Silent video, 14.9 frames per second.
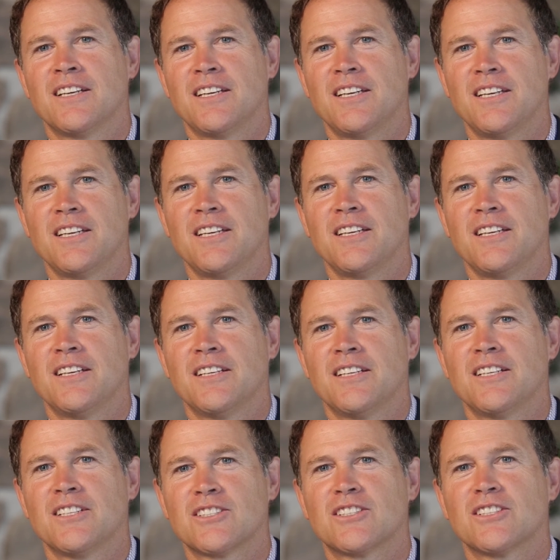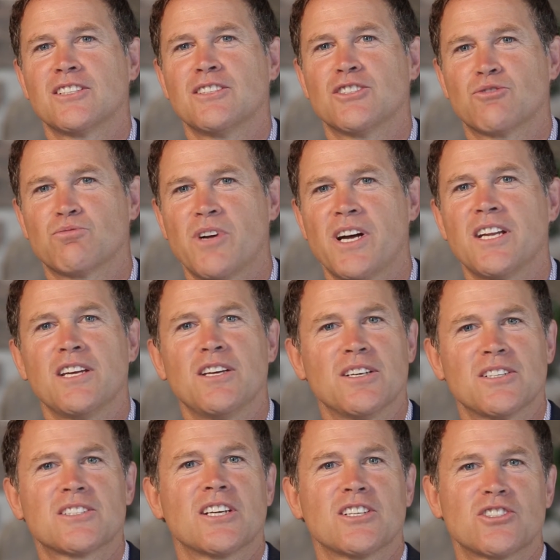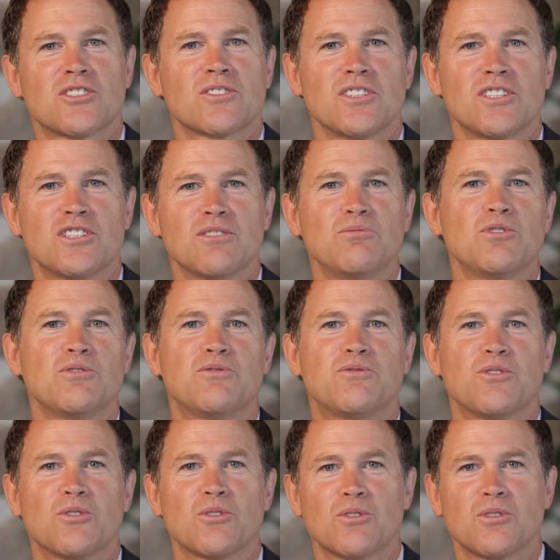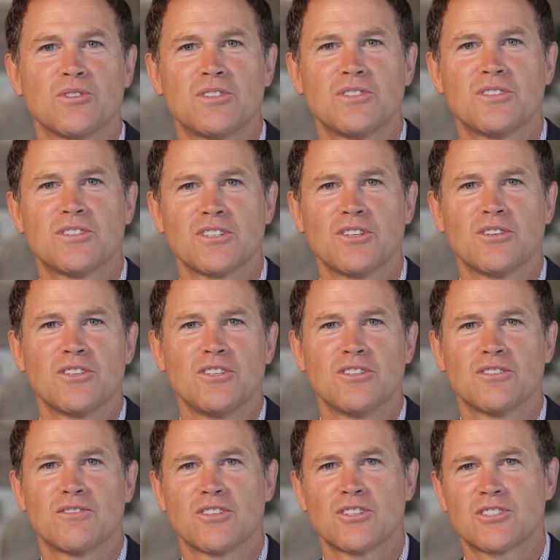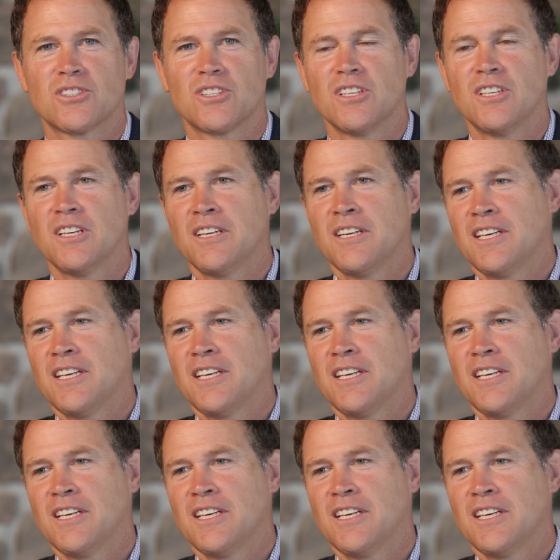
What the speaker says: he is ready, essentially, to move forward to go to university.